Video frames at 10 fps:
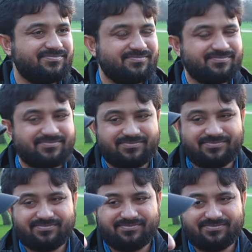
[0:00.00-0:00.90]

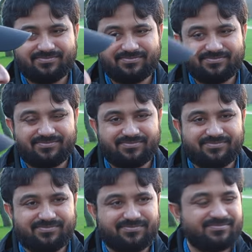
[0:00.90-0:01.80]

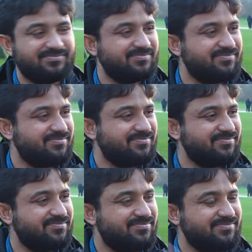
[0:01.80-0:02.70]

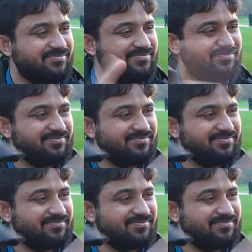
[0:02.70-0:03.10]
[no speech]